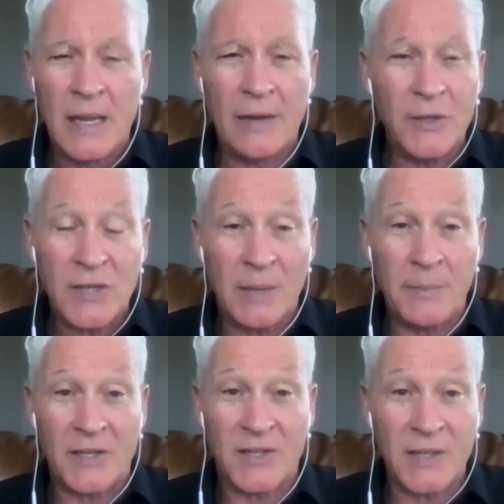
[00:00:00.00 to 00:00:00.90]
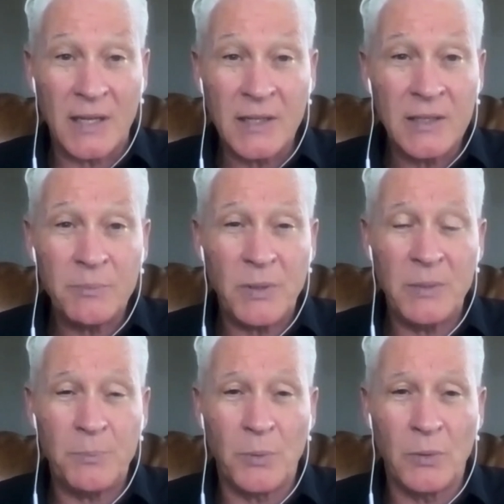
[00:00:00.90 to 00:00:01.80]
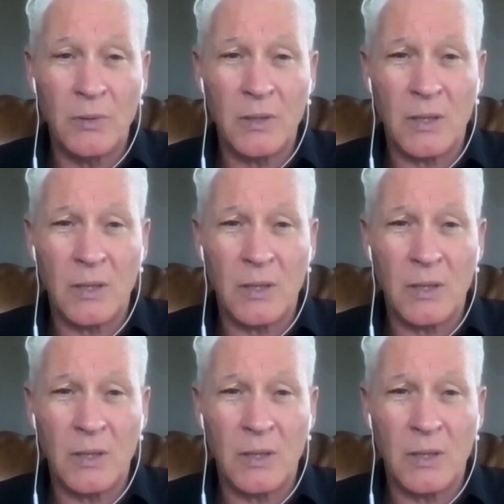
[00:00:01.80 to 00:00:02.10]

Every time I send people,